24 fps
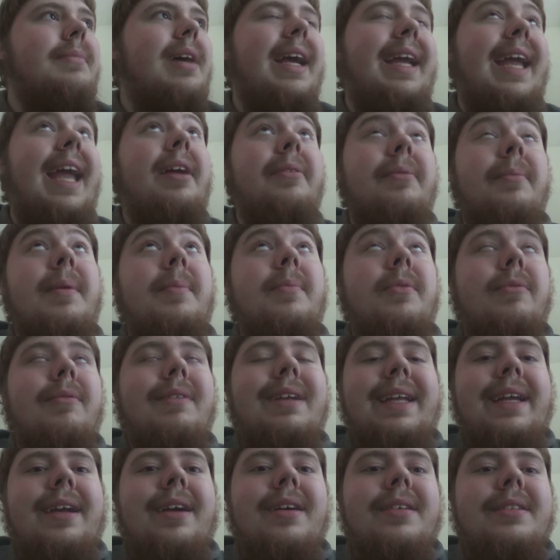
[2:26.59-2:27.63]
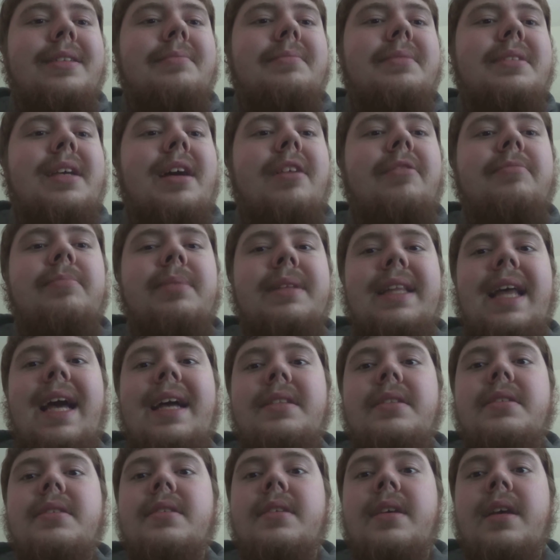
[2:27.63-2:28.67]
I can't remember what he called himself, but
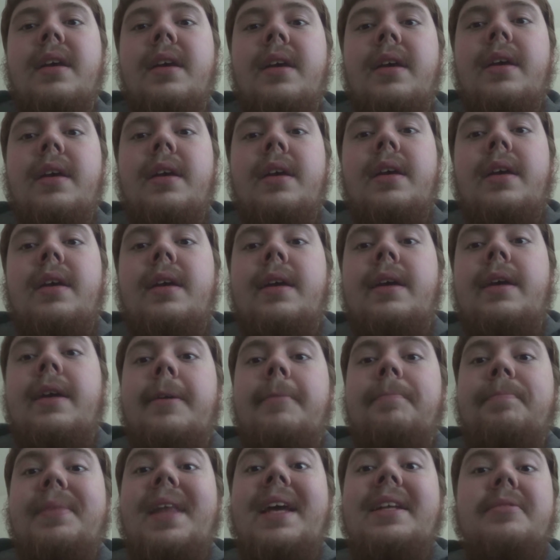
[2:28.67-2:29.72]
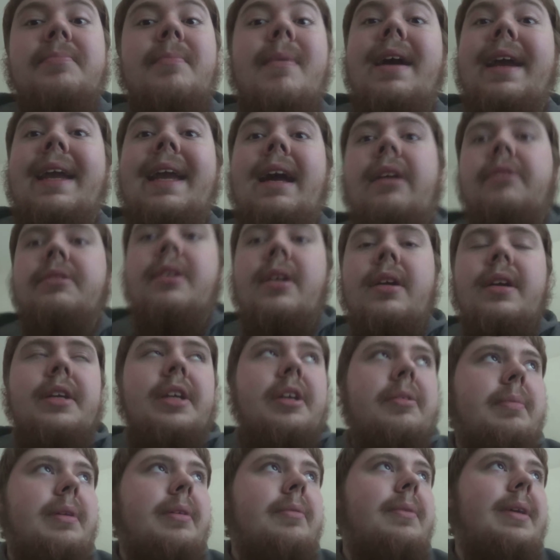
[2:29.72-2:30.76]
that's my counter
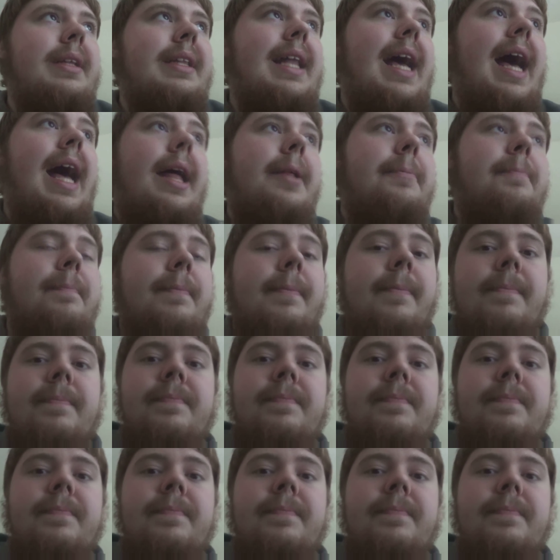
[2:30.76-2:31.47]
argument with that.